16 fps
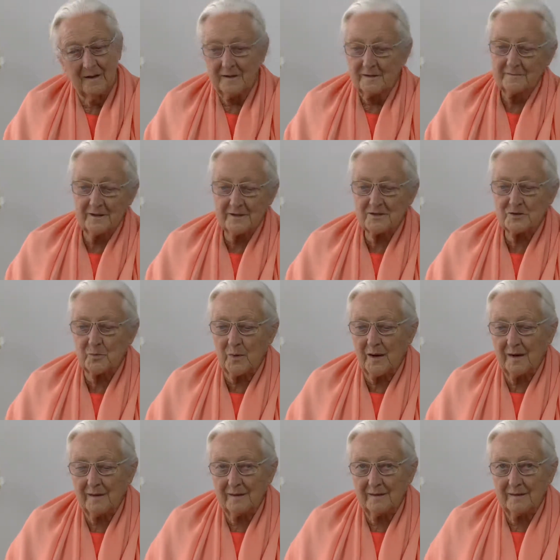And that's
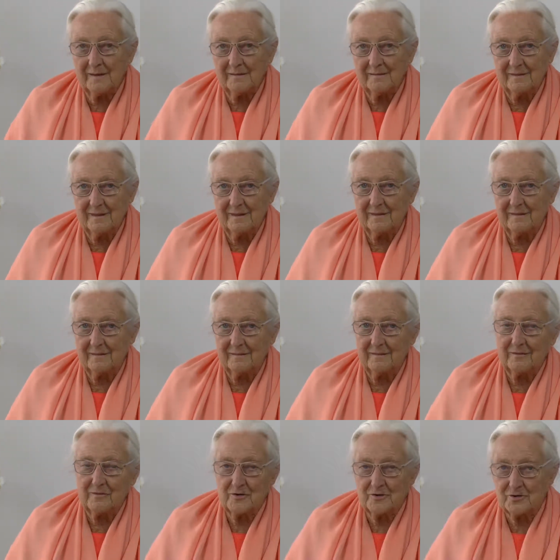why in the
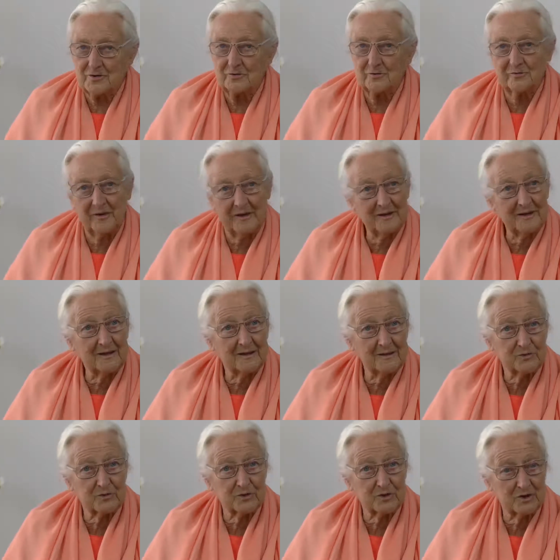original Vedic
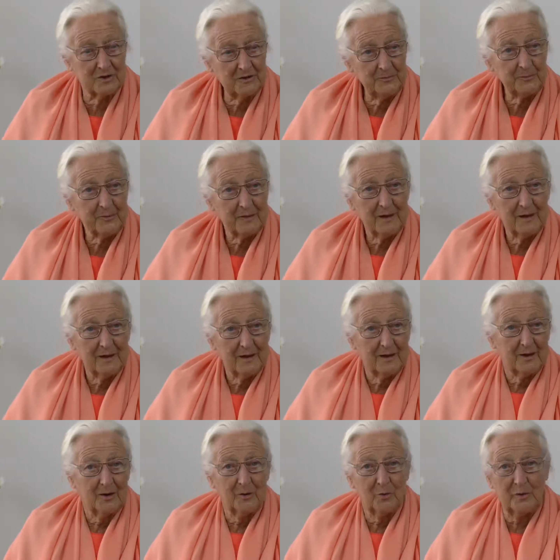literature,
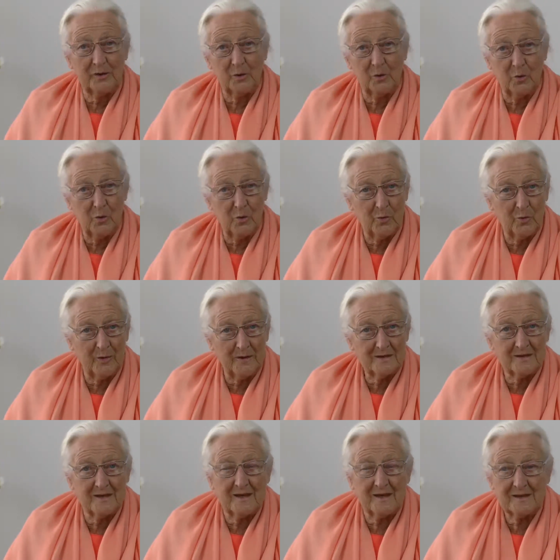we always
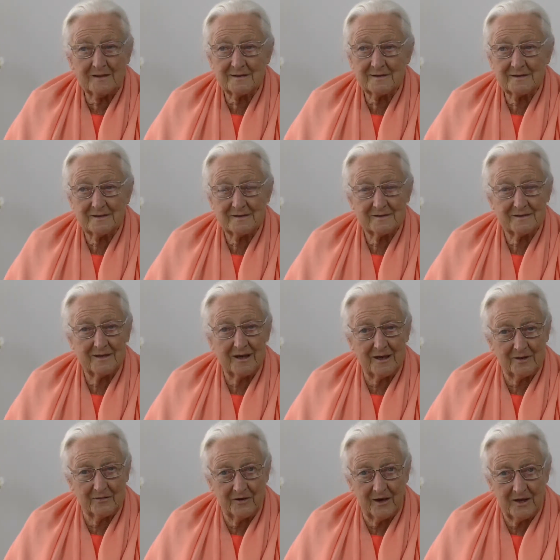get the
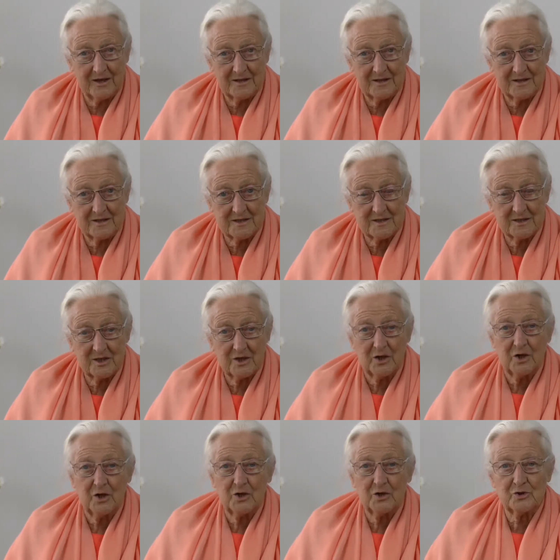advice
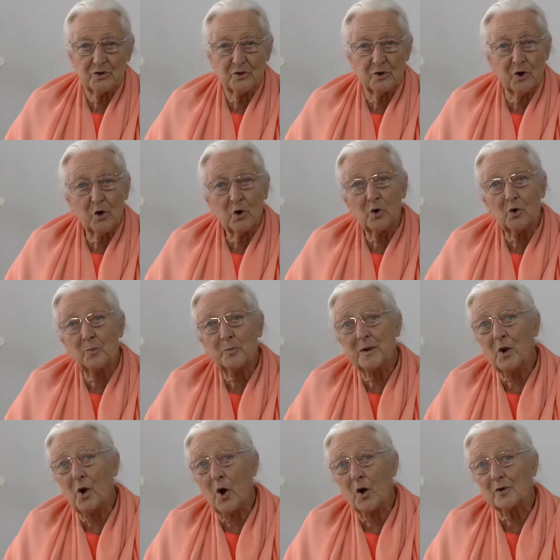to go
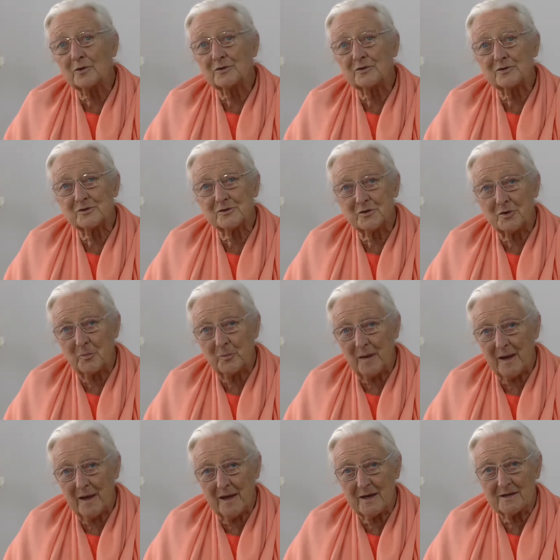beyond the
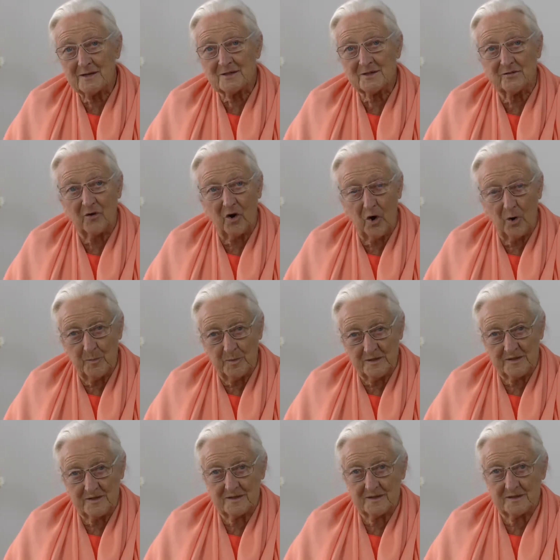pairs of
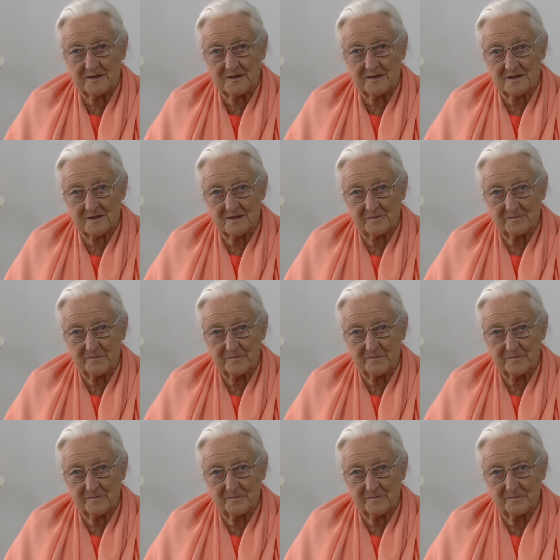opposites.